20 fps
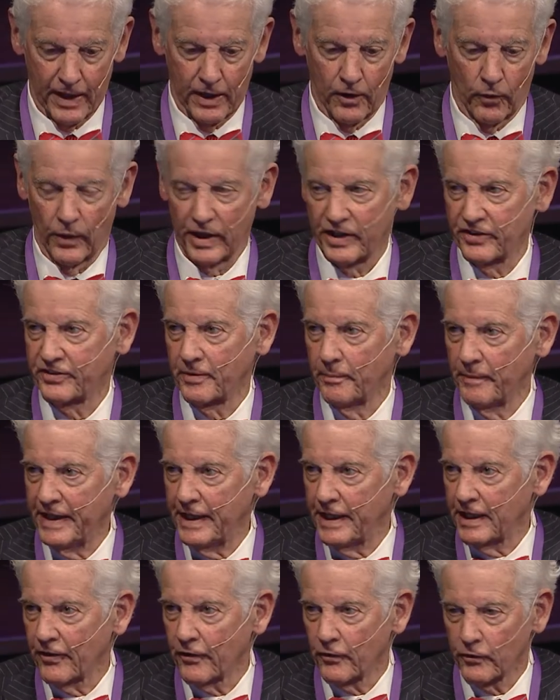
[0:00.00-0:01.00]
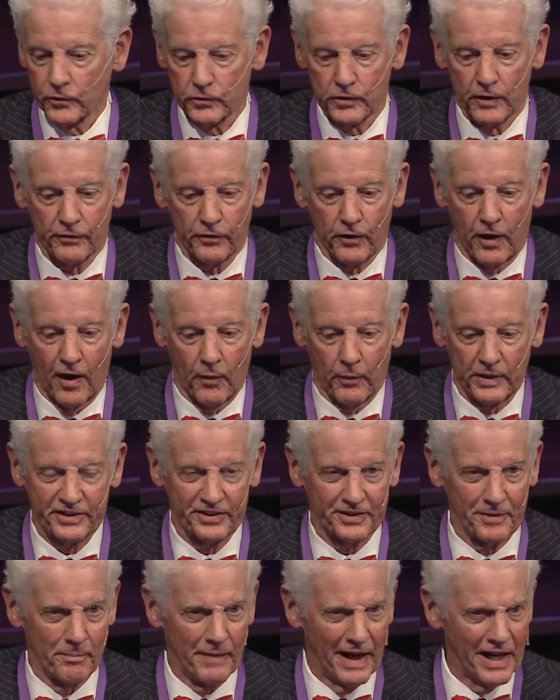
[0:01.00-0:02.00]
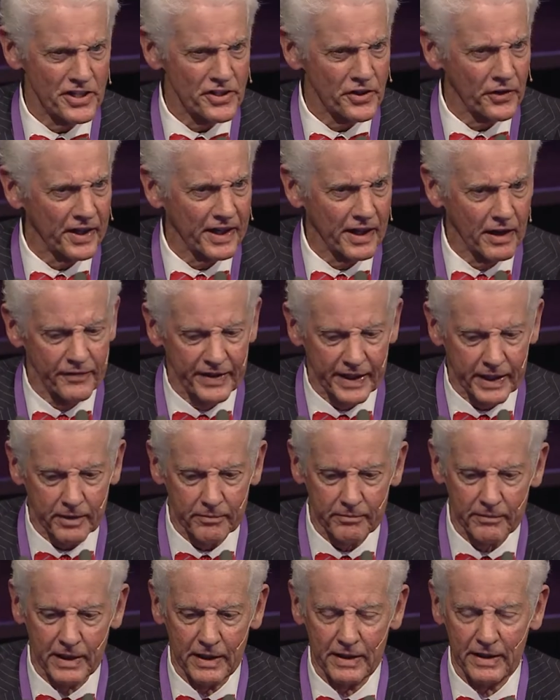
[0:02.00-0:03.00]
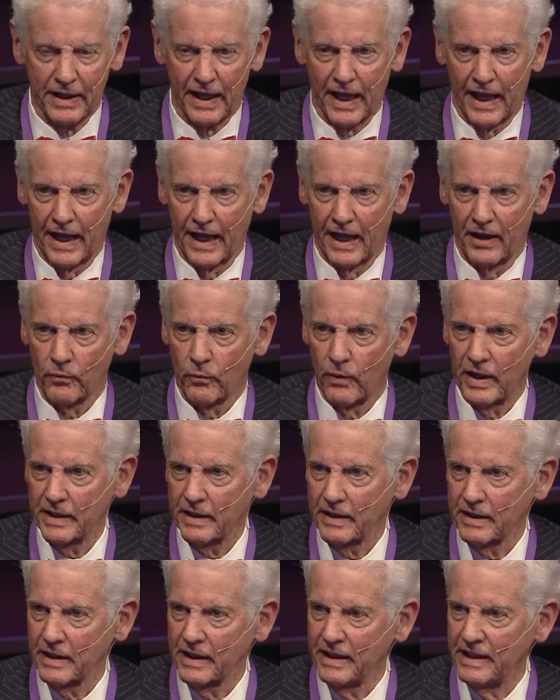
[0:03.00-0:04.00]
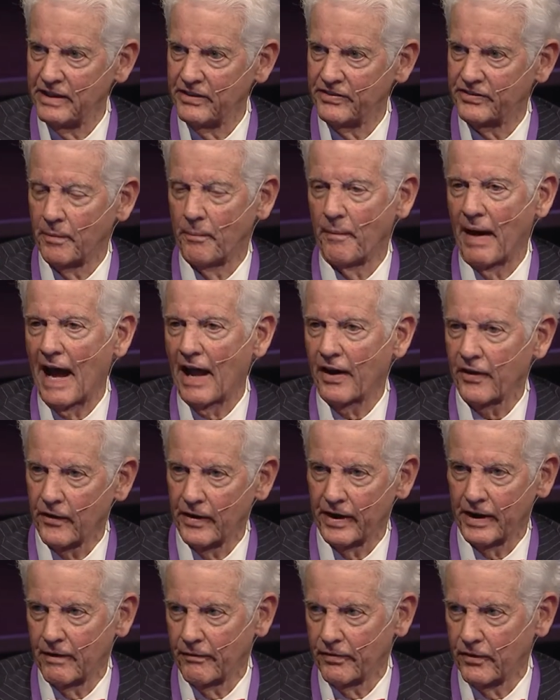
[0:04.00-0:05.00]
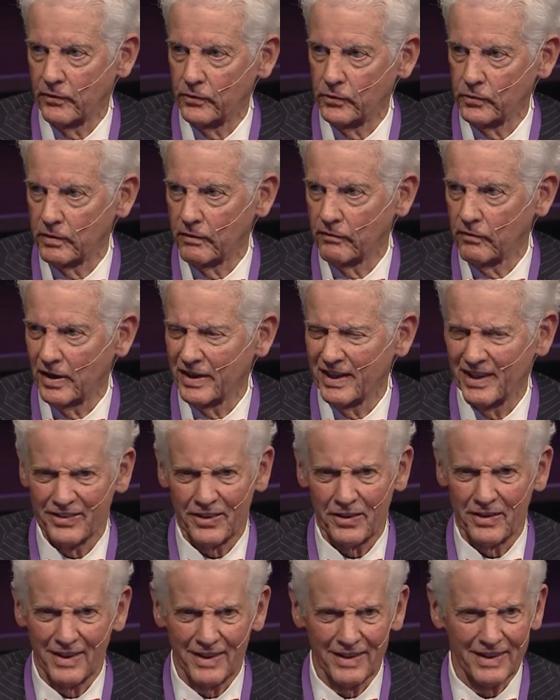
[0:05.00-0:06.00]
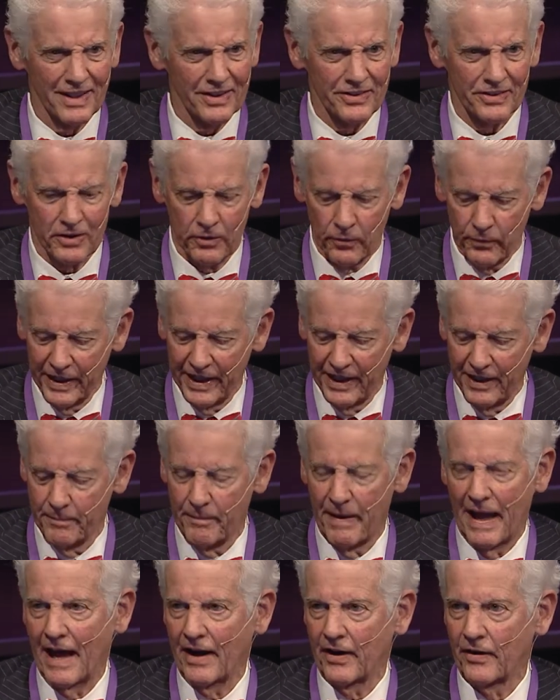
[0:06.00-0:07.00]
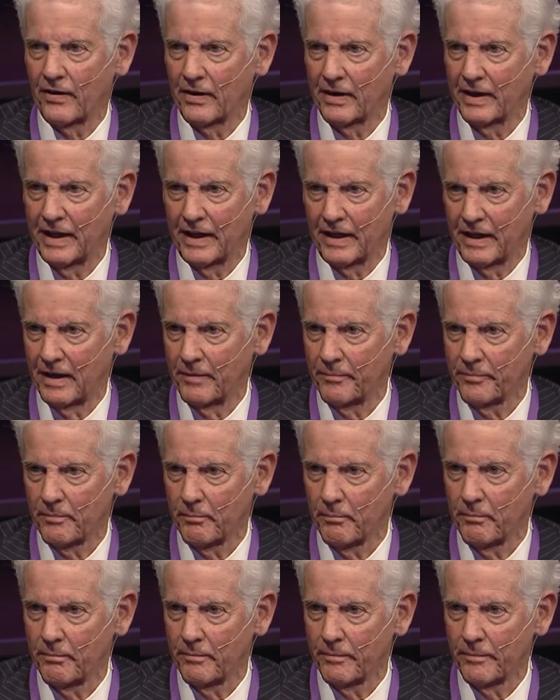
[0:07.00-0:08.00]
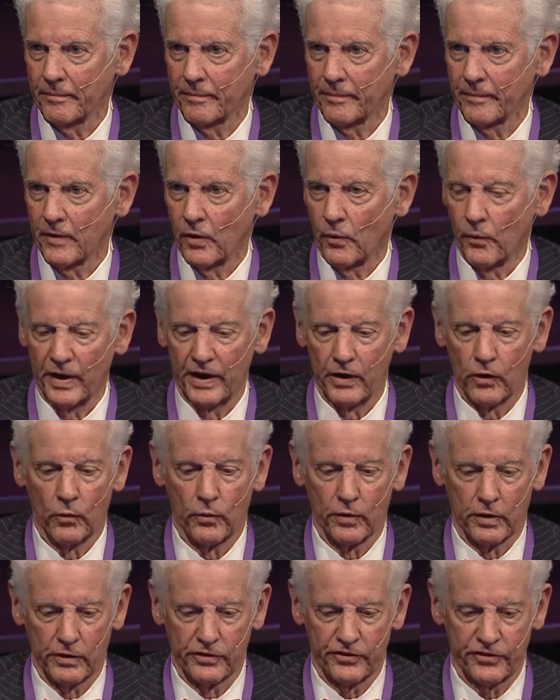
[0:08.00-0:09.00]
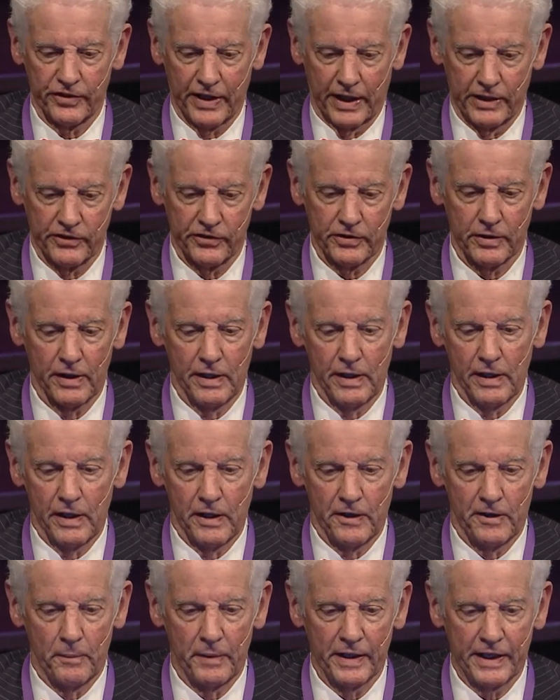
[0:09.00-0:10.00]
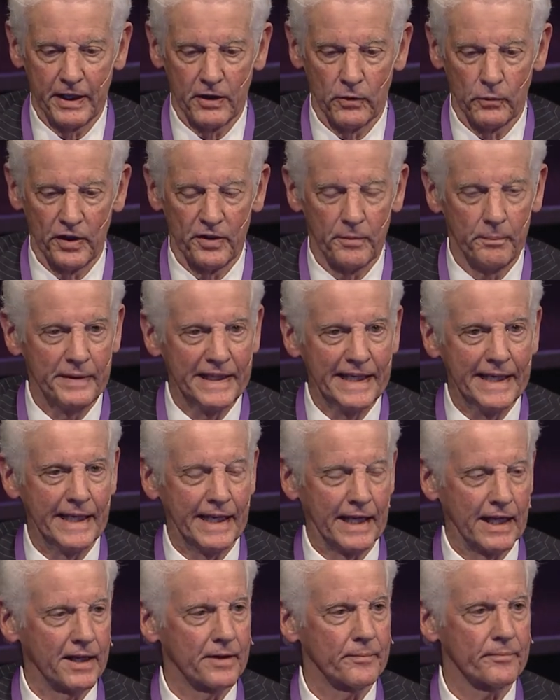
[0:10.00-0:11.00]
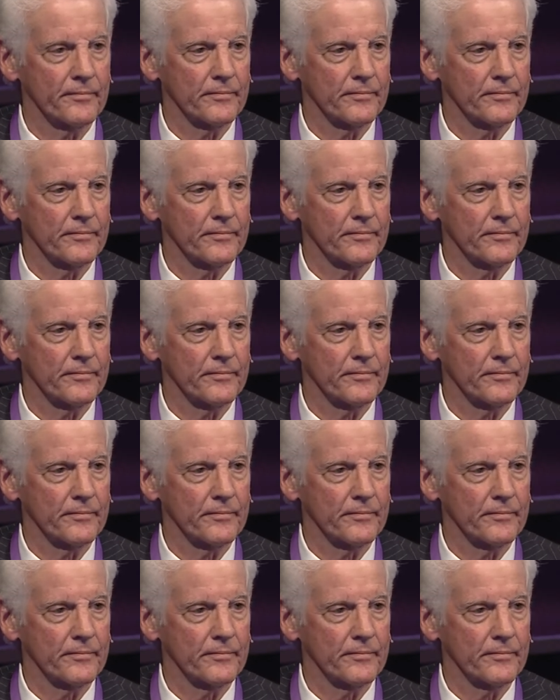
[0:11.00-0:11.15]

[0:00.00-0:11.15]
What is the meaning of the rule of law? What's the measuring of it? And what is the mattering of the rule of law? Does it really matter in a real-world sense? To begin with, meaning.